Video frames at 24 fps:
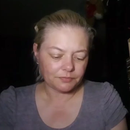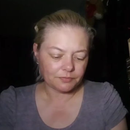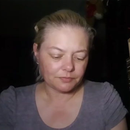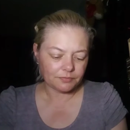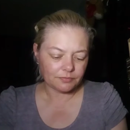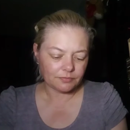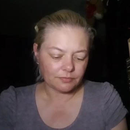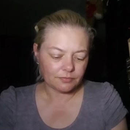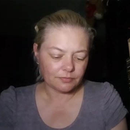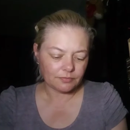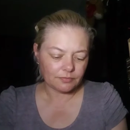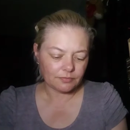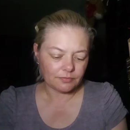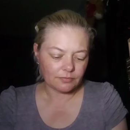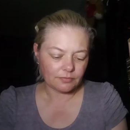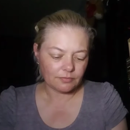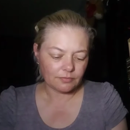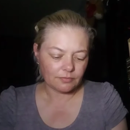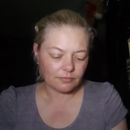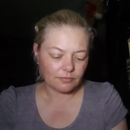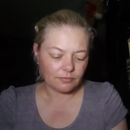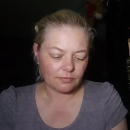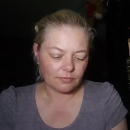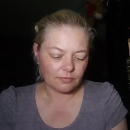
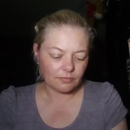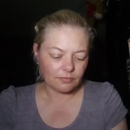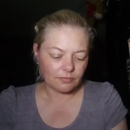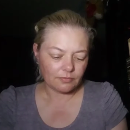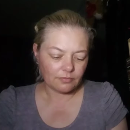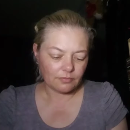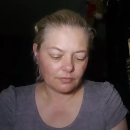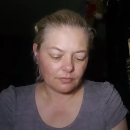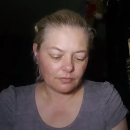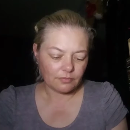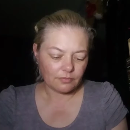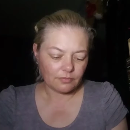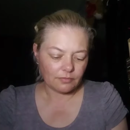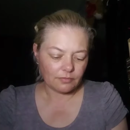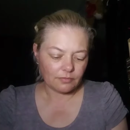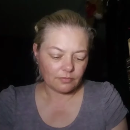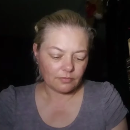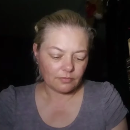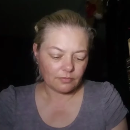[no speech]